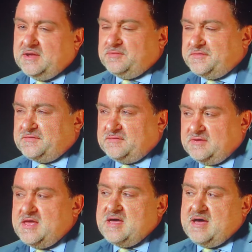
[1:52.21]
this
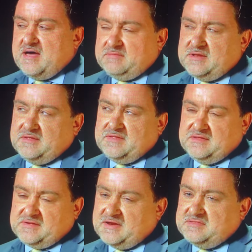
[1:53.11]
Jeff
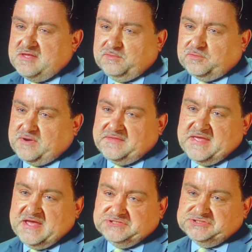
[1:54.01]
DeSantis in the
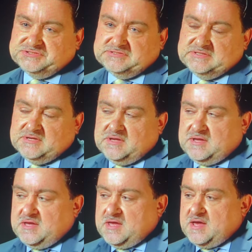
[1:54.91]
offices of